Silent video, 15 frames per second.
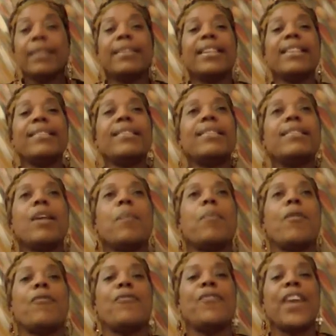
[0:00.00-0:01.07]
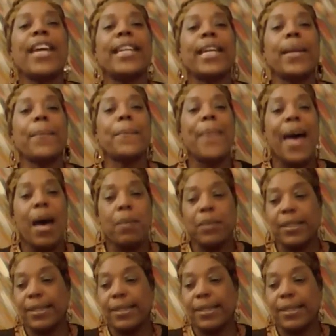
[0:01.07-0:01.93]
This is a prophetic Bible